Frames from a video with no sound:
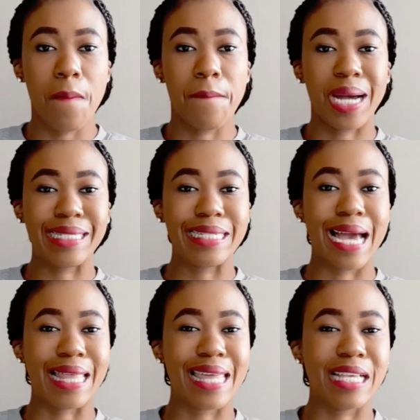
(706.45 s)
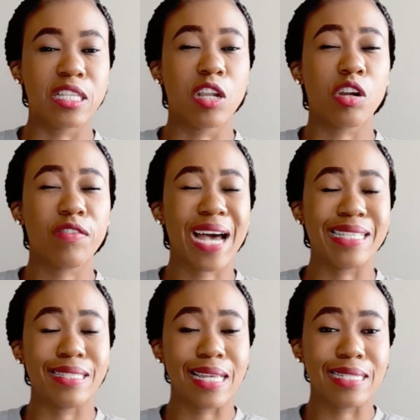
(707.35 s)
But yeah, there is a lot of
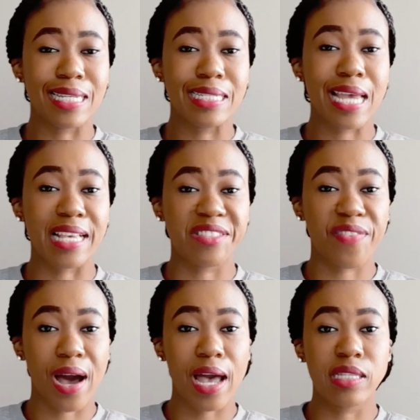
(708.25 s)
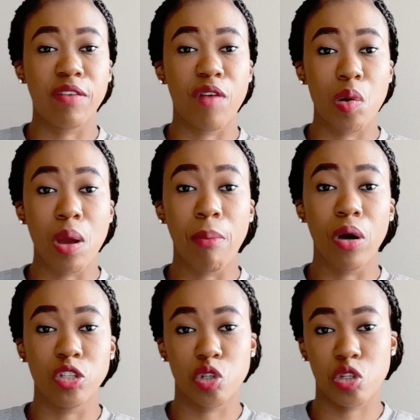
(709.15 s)
uncertainty as far as a variable
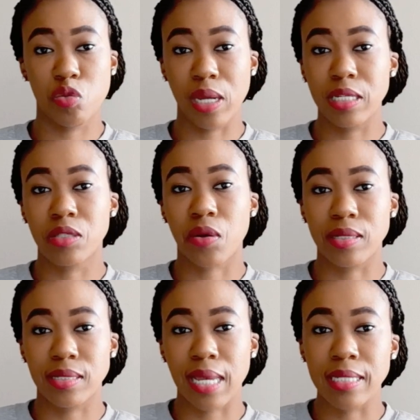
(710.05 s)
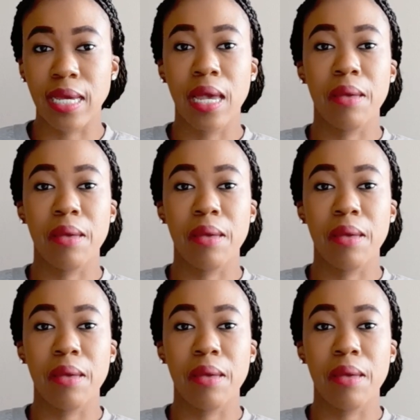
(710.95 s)
interest rate is concerned,